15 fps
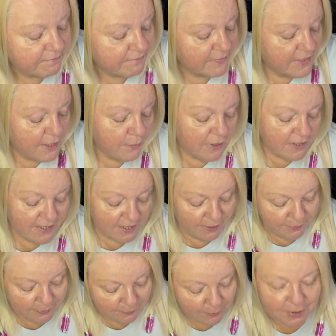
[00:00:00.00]
So I don't
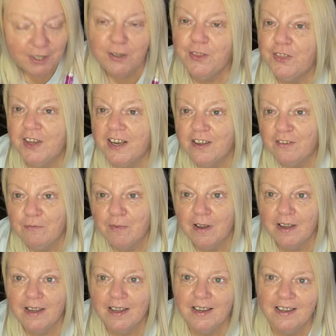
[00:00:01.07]
know. What do you think of
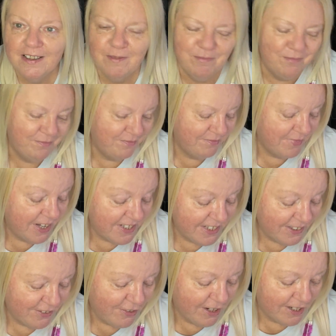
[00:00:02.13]
my um, my
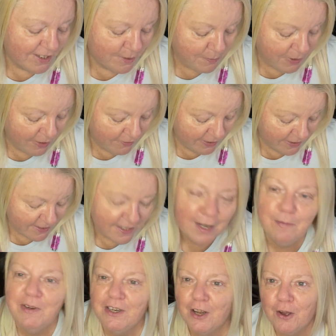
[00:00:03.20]
KnitCrate experience? Let
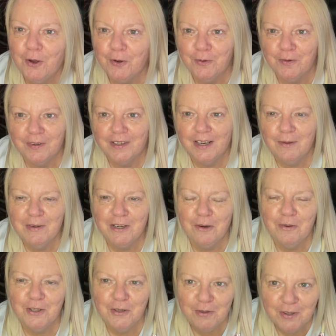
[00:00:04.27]
me know. Let me know
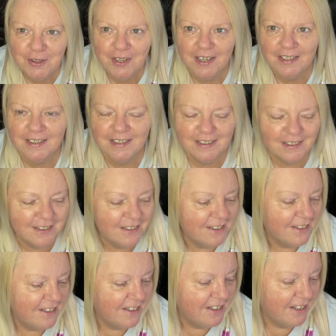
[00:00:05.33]
what you think
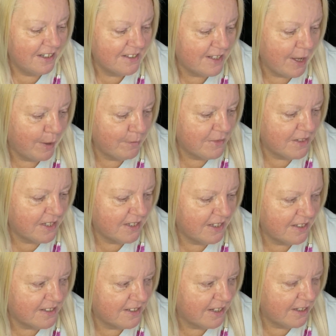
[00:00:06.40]
has happened to
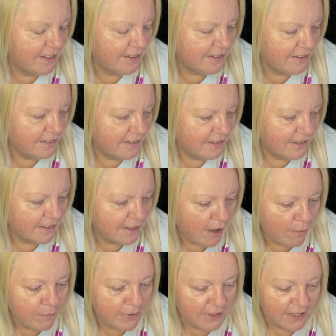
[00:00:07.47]
this uh,
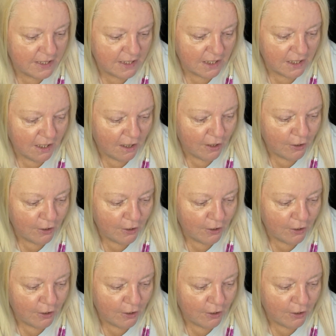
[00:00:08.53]
company that I